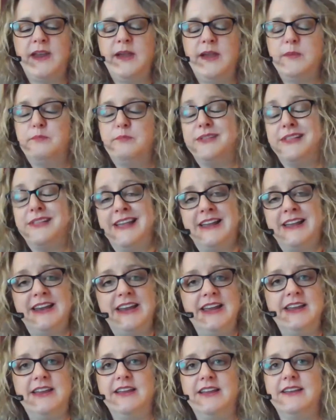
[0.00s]

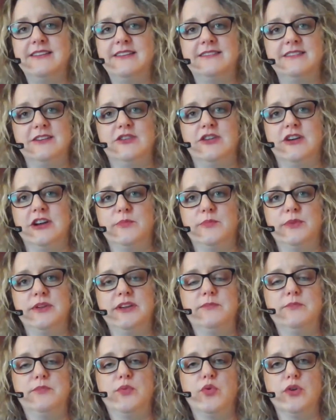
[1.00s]
Planning is incredibly
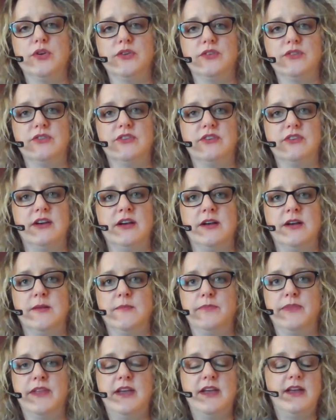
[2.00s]
important.
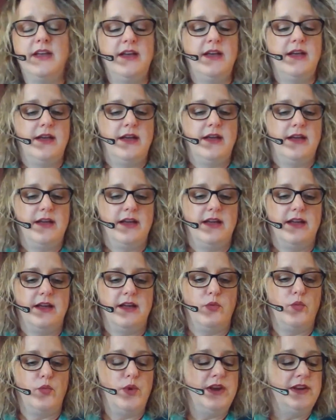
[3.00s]

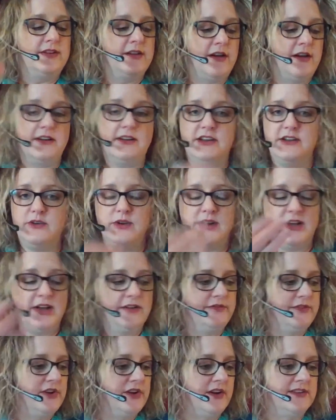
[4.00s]
You and I
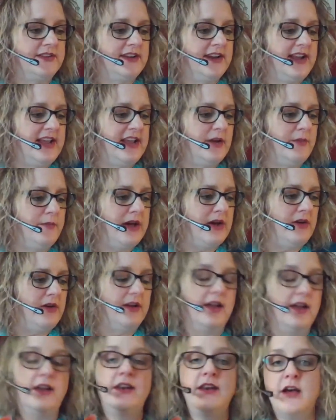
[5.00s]
have talked today about
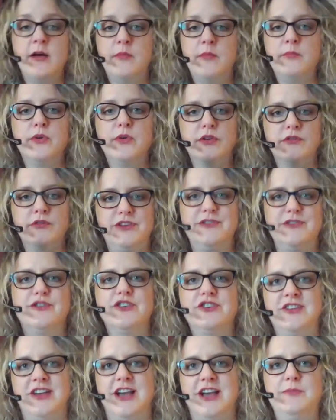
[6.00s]
a number of
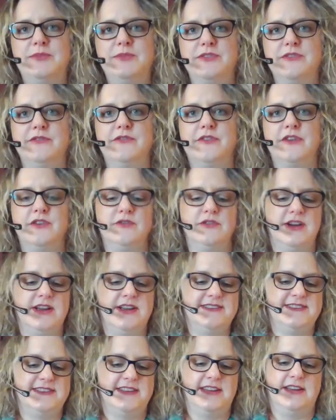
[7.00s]
different types of
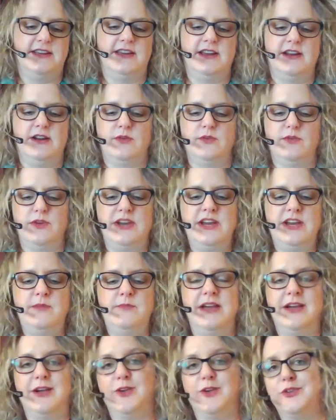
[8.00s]
fundraising,
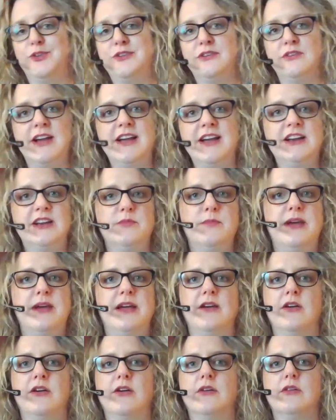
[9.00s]
email, direct
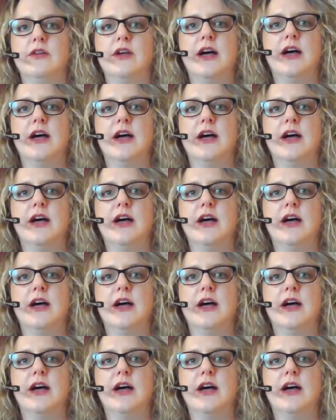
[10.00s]
mail,